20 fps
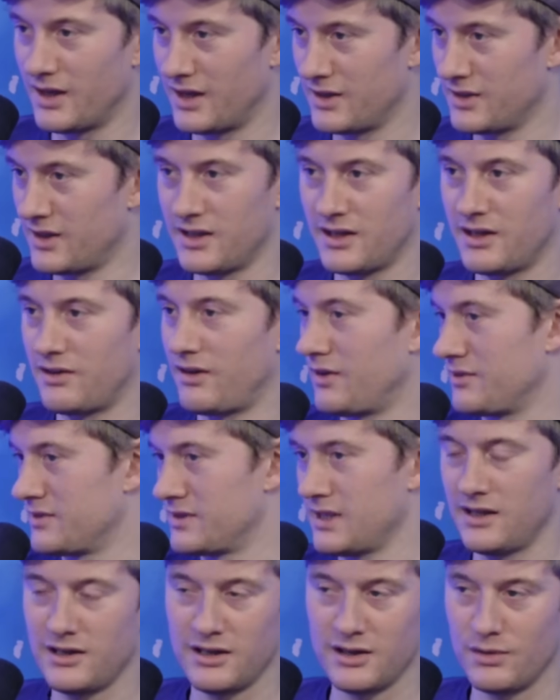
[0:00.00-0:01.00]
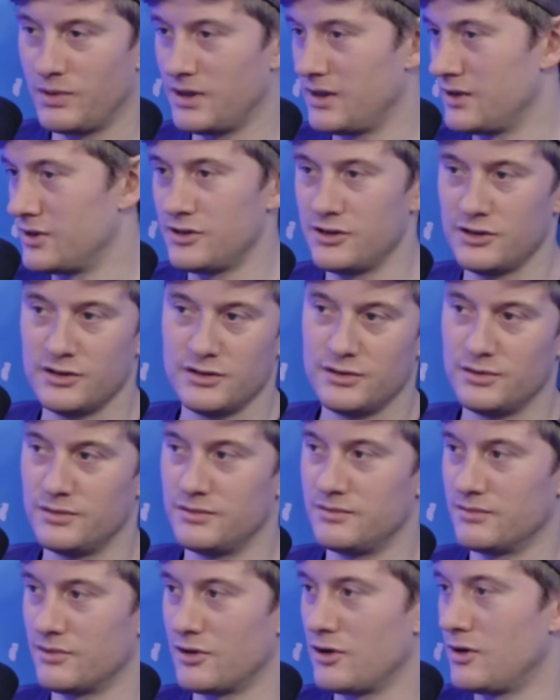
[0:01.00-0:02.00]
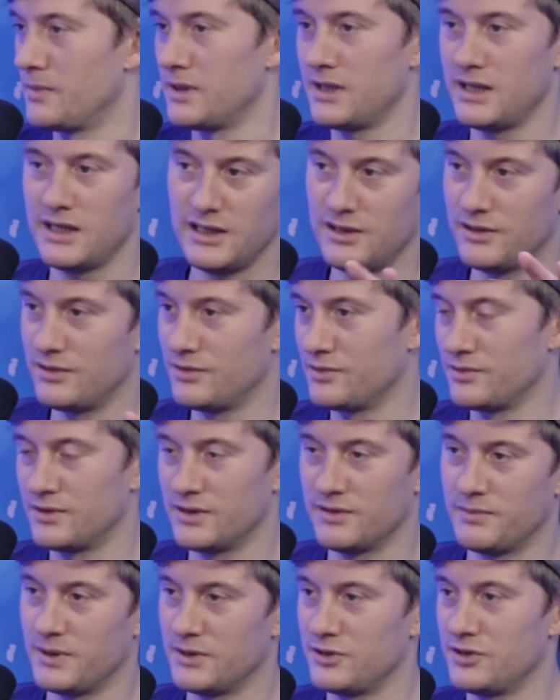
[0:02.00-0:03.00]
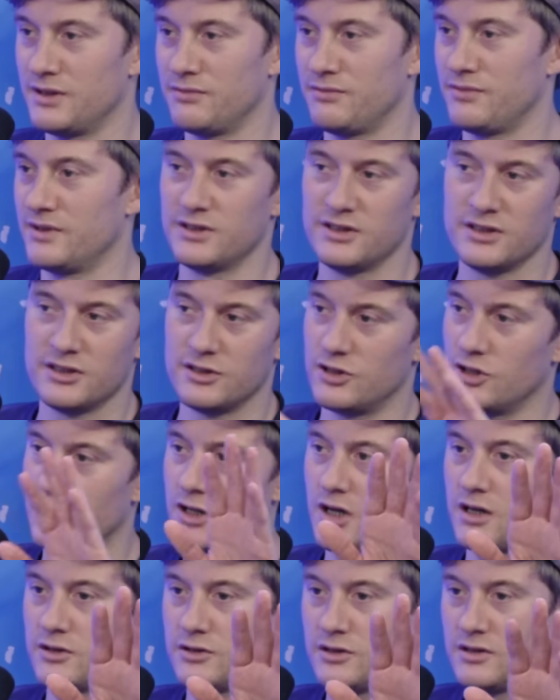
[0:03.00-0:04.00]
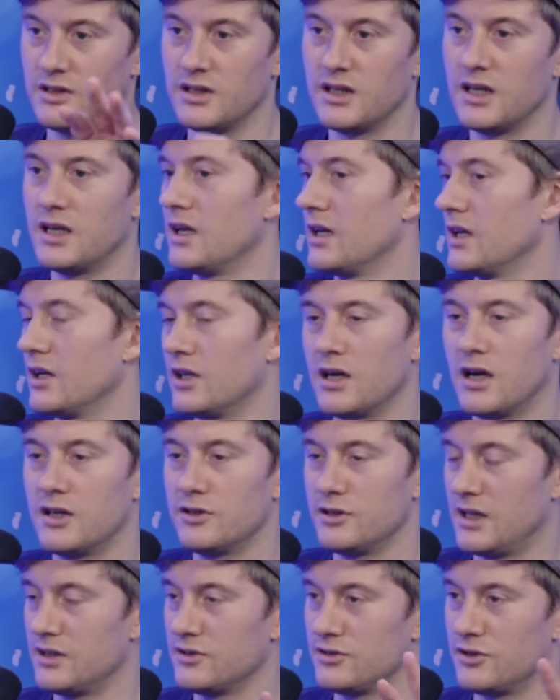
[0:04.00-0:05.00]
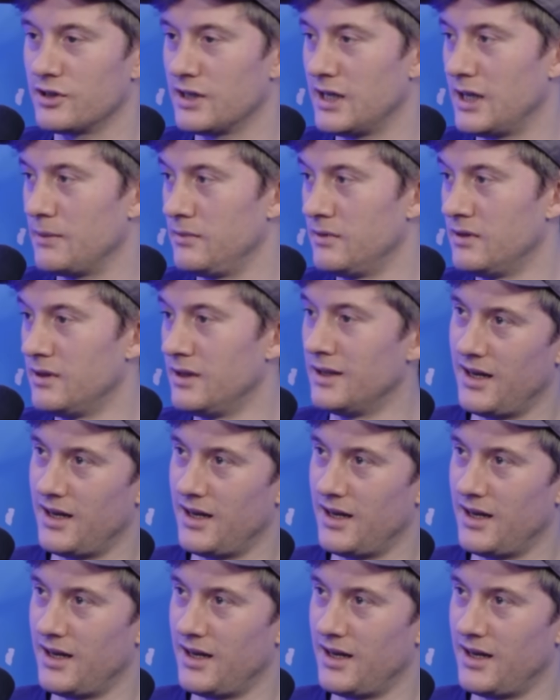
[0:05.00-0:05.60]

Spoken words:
was saying like I wanted to do comedy and all a bunch of different things. She said, can't do that. It's not going to happen.